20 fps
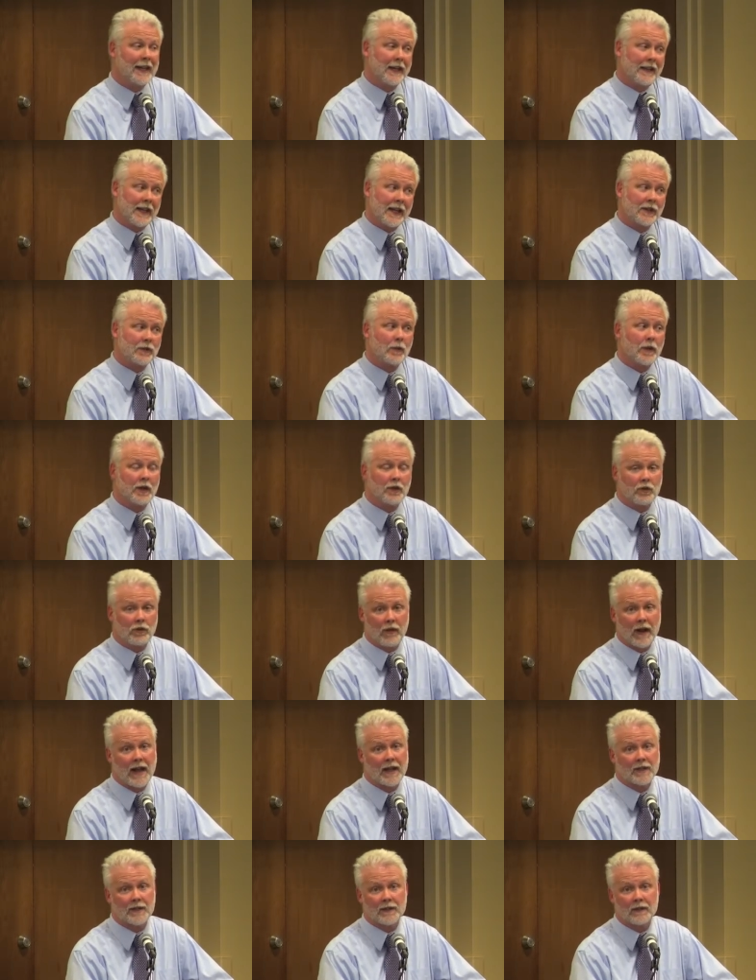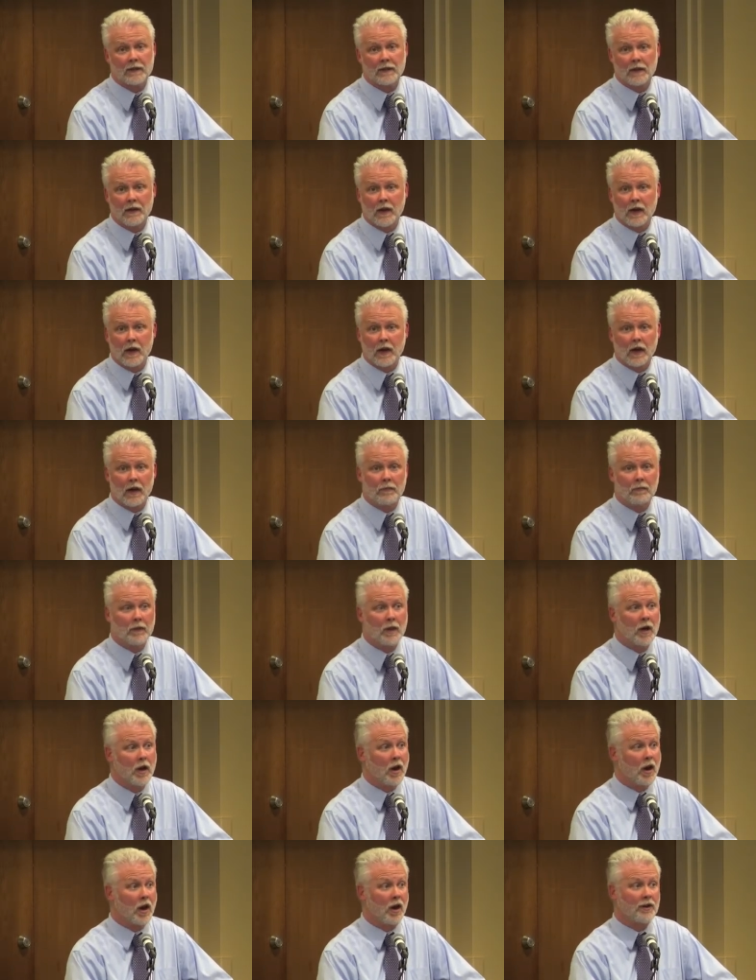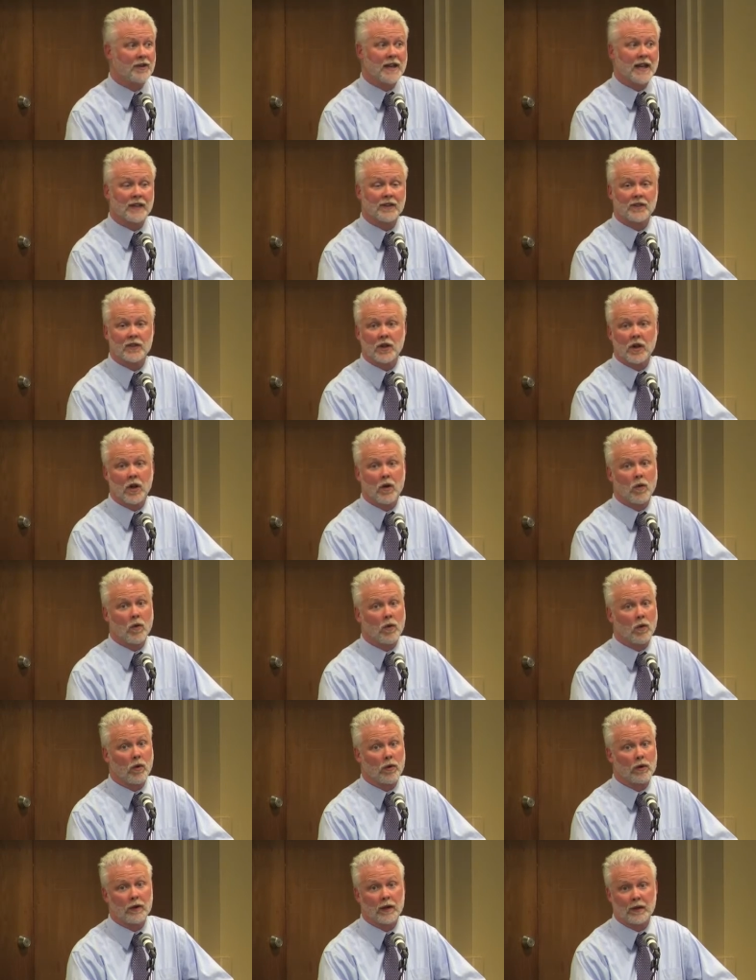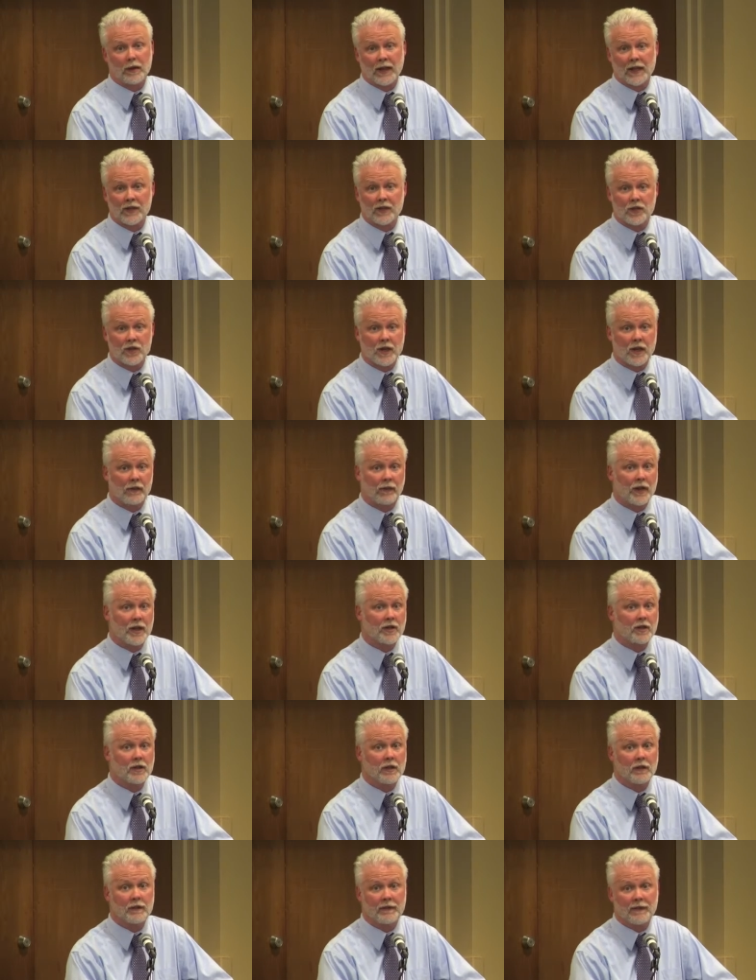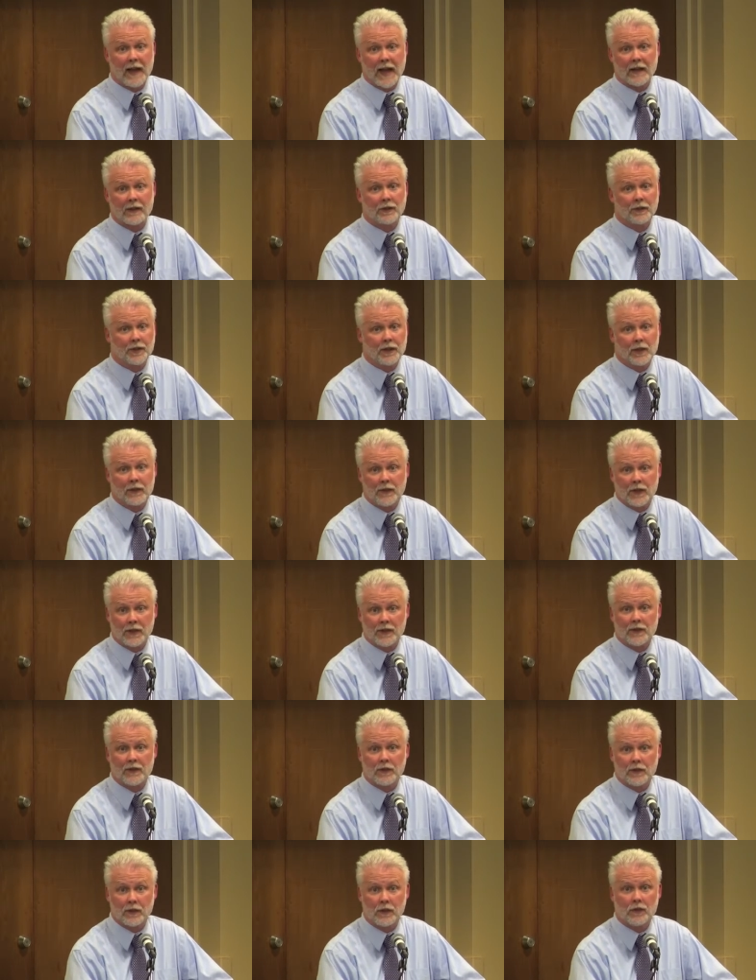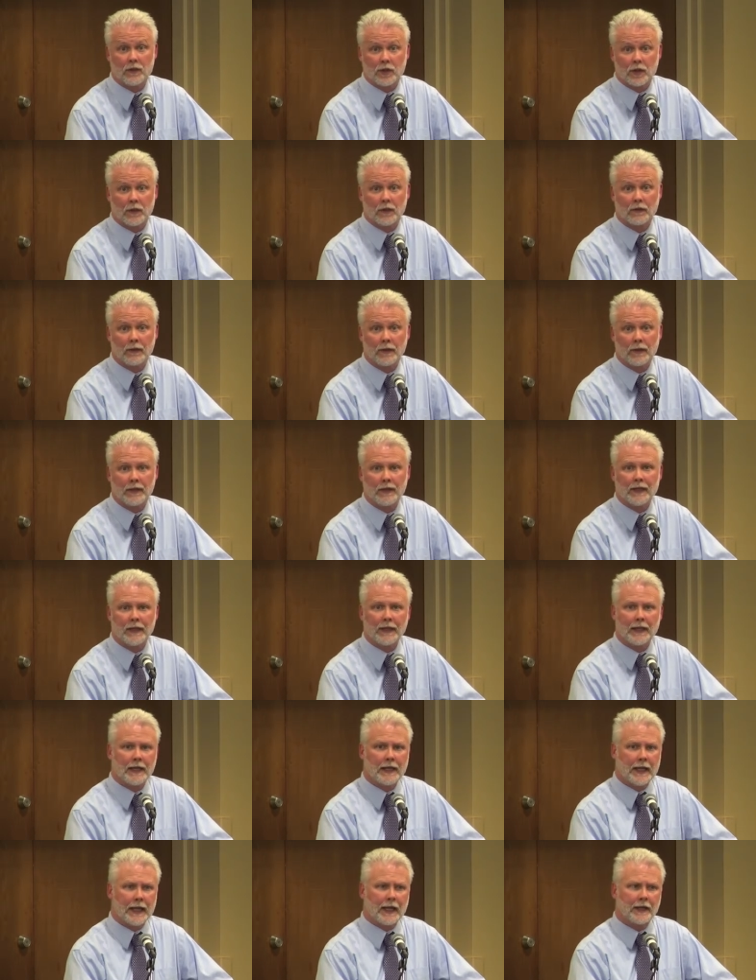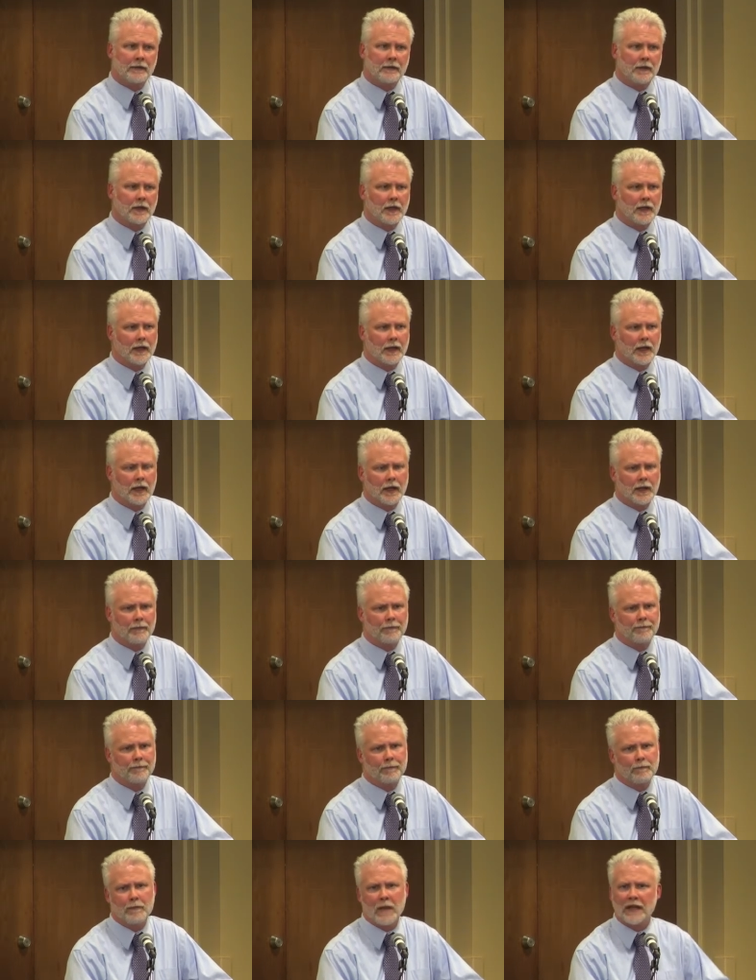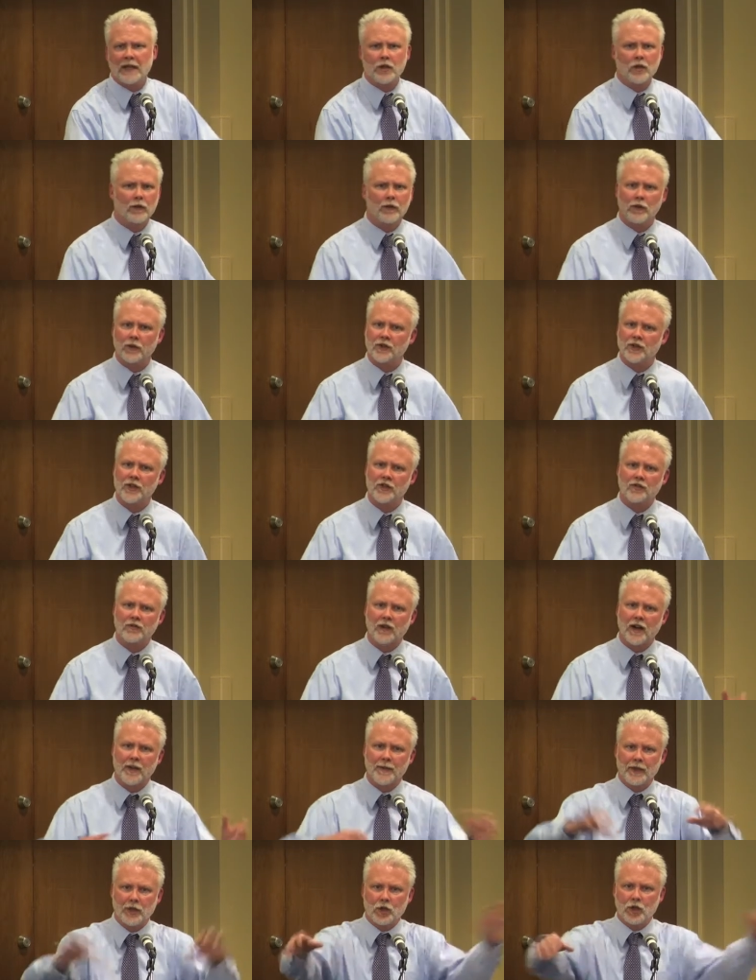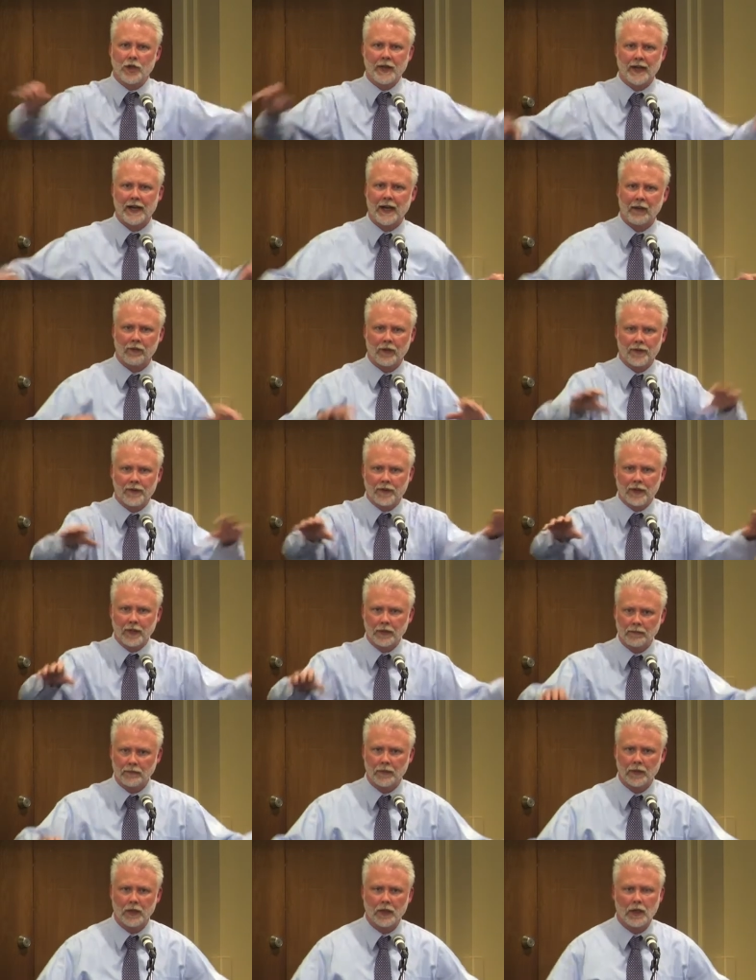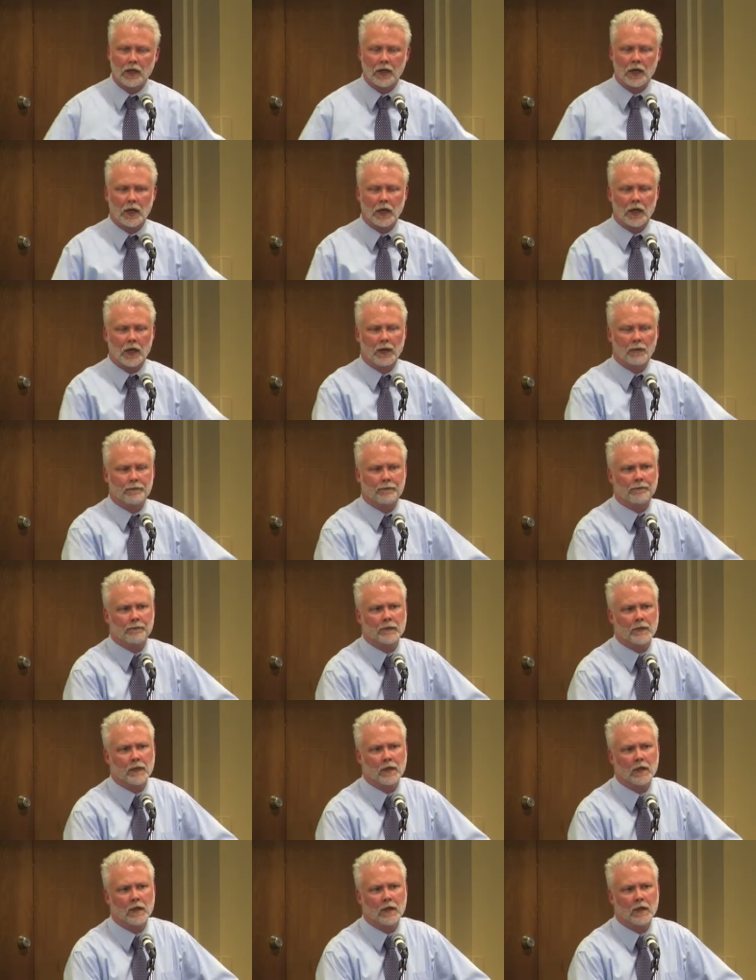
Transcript: and that's what attracts um, our next cohort, our next generation of faculty of the institution. And um, many universities try to be good at everything. Um,